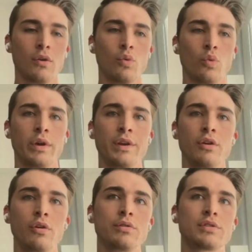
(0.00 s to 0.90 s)
We
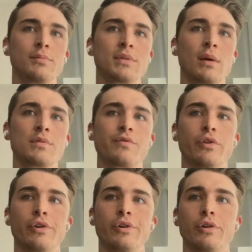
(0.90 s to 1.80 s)
do sometimes
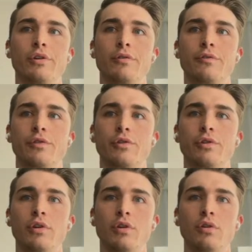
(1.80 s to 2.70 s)
for
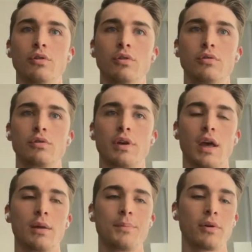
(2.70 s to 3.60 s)

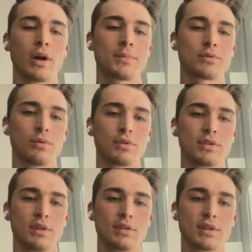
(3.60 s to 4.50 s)
canopy wraps with
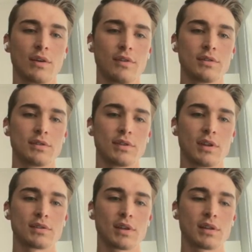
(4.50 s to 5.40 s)
C7s and
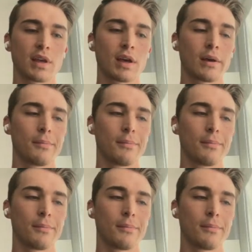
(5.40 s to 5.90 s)
things like that.